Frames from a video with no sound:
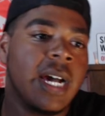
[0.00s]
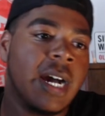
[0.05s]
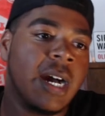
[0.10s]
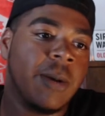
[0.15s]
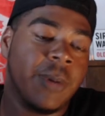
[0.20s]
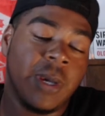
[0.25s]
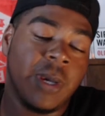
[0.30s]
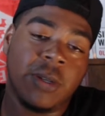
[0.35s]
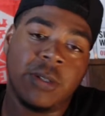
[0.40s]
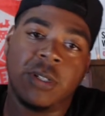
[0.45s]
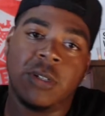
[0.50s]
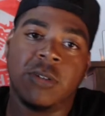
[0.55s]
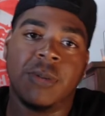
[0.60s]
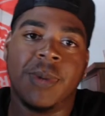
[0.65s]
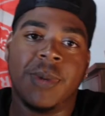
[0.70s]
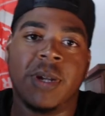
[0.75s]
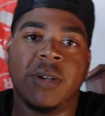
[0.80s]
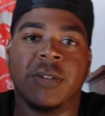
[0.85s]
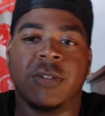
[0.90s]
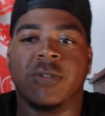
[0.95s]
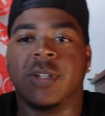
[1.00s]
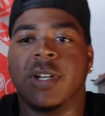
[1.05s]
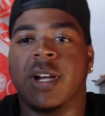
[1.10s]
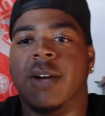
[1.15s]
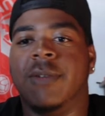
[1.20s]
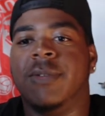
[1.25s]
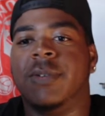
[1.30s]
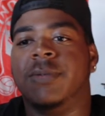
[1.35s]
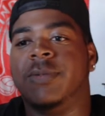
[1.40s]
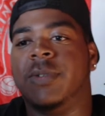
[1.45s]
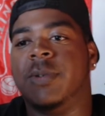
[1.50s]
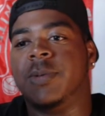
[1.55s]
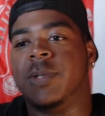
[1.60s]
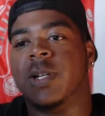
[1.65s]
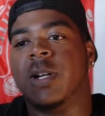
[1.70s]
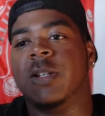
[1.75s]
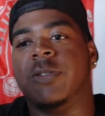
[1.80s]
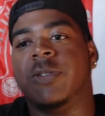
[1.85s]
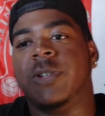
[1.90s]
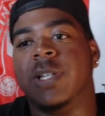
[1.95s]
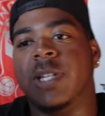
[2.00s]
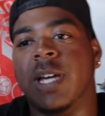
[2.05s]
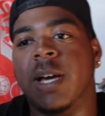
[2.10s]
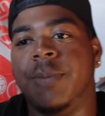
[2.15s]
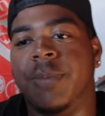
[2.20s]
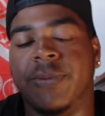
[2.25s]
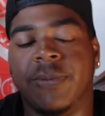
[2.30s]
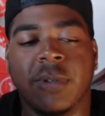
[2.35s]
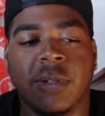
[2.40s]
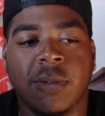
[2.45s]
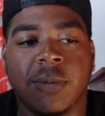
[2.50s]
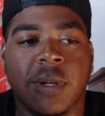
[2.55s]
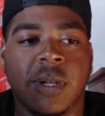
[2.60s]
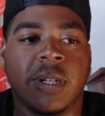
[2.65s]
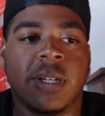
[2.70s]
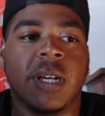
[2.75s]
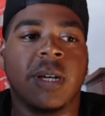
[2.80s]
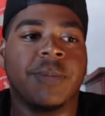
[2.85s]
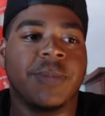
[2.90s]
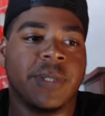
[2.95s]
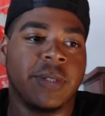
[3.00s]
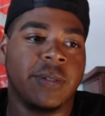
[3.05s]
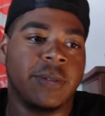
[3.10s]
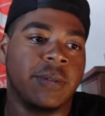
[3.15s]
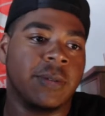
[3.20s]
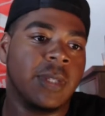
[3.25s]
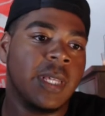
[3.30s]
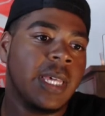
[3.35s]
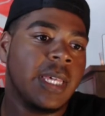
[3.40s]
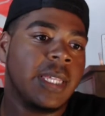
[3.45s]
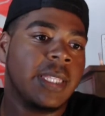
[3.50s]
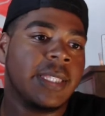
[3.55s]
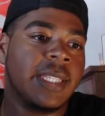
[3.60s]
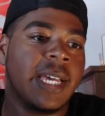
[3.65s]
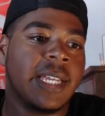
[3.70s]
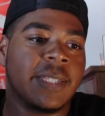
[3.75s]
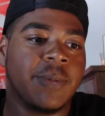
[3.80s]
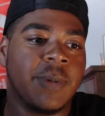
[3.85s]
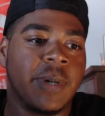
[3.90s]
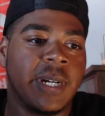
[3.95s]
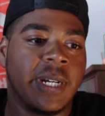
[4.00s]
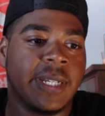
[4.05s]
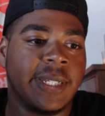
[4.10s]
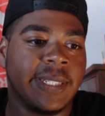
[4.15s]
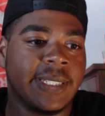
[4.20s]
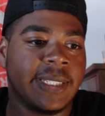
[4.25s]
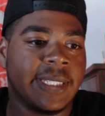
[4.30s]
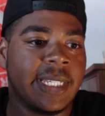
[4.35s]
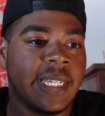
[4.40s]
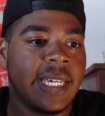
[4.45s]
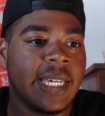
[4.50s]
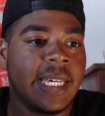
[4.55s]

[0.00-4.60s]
We all know Romero's recovering from surgery he got before the World Cup, so that's what it is.